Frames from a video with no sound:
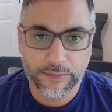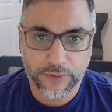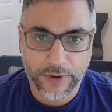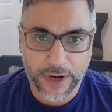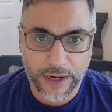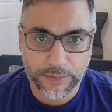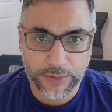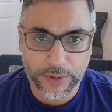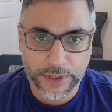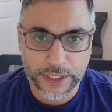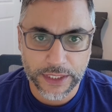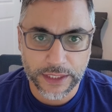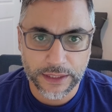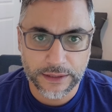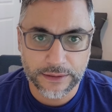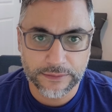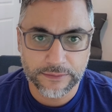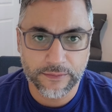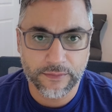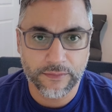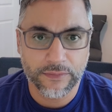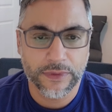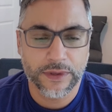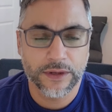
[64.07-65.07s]
properly,
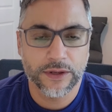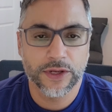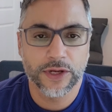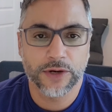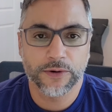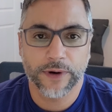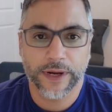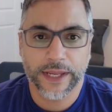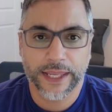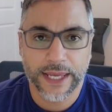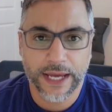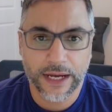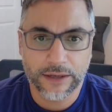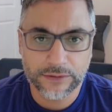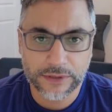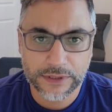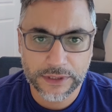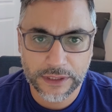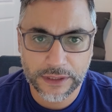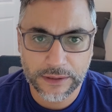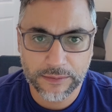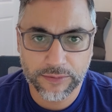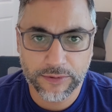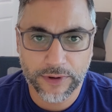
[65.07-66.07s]
your account
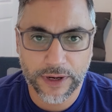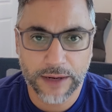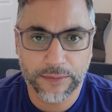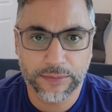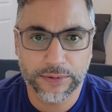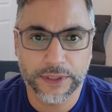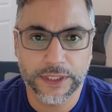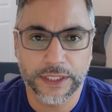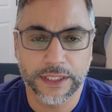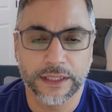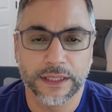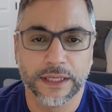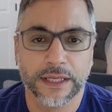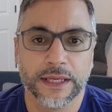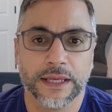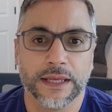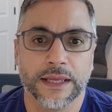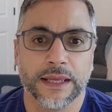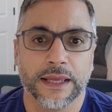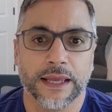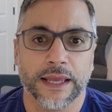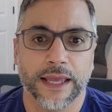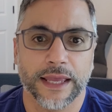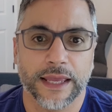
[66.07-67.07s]
set up properly,
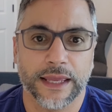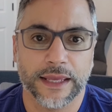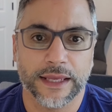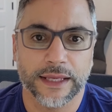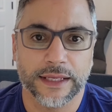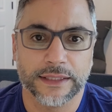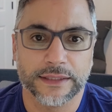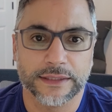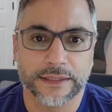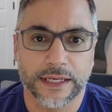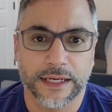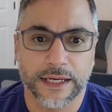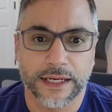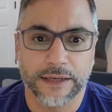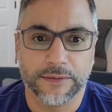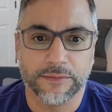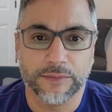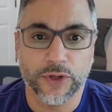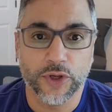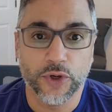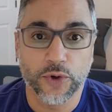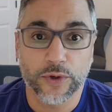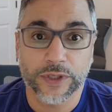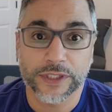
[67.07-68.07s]
and
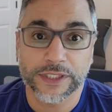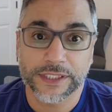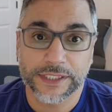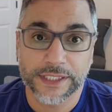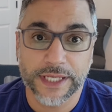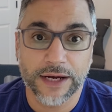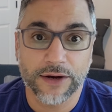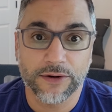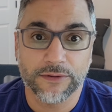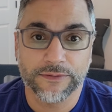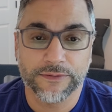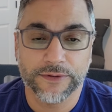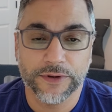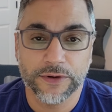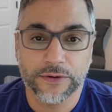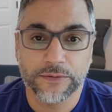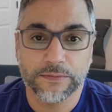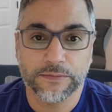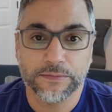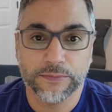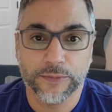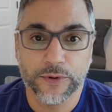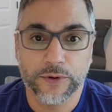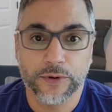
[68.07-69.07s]
yourself,
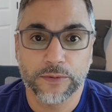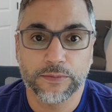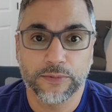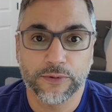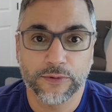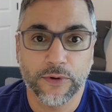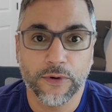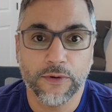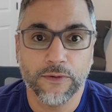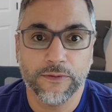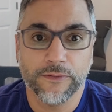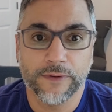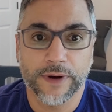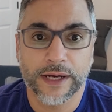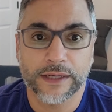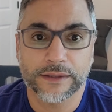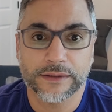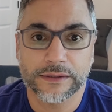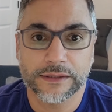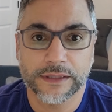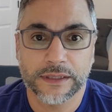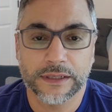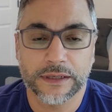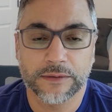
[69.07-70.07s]
your profile
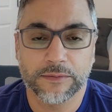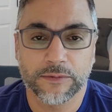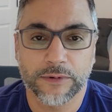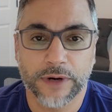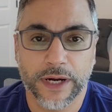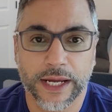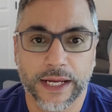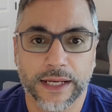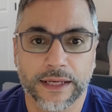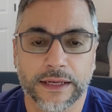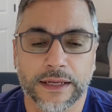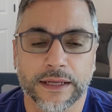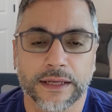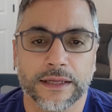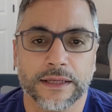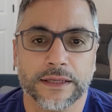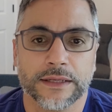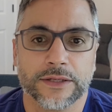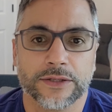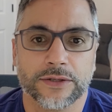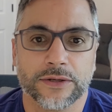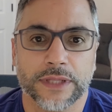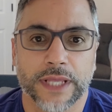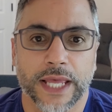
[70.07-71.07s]
set up right,
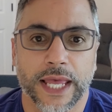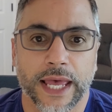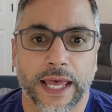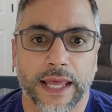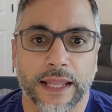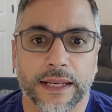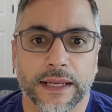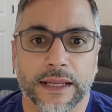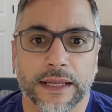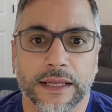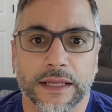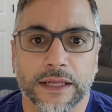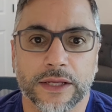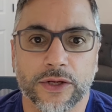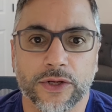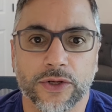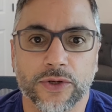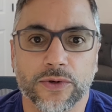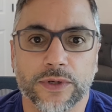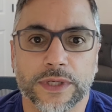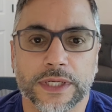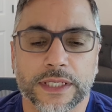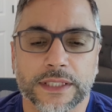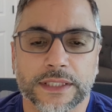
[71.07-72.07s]
so that
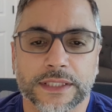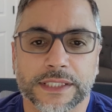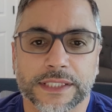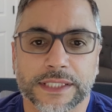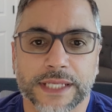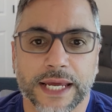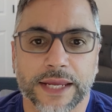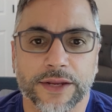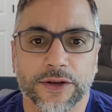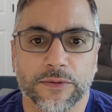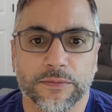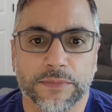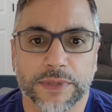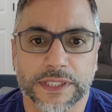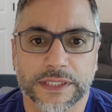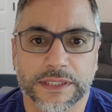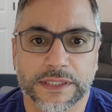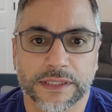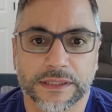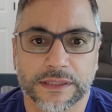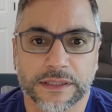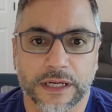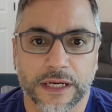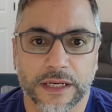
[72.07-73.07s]
you can set your
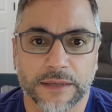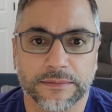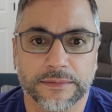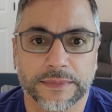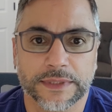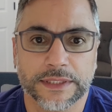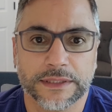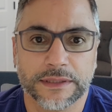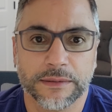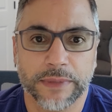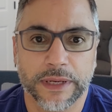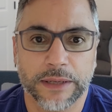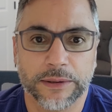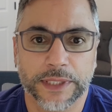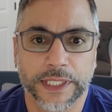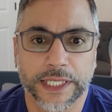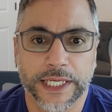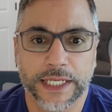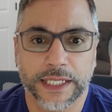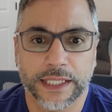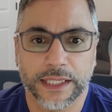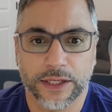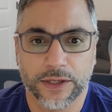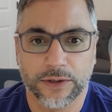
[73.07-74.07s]
business up to be able to
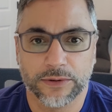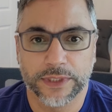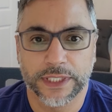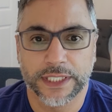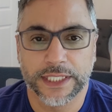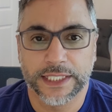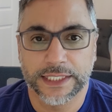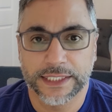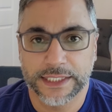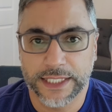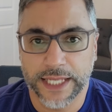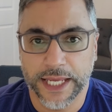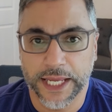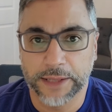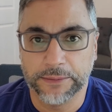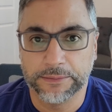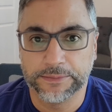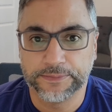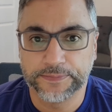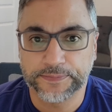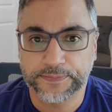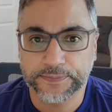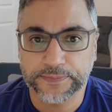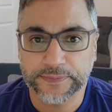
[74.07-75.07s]
get a loan in its name.
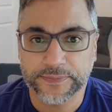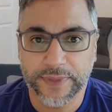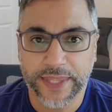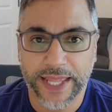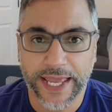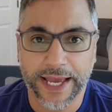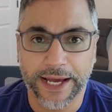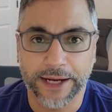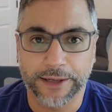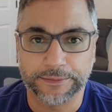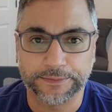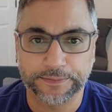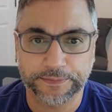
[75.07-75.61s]
Now,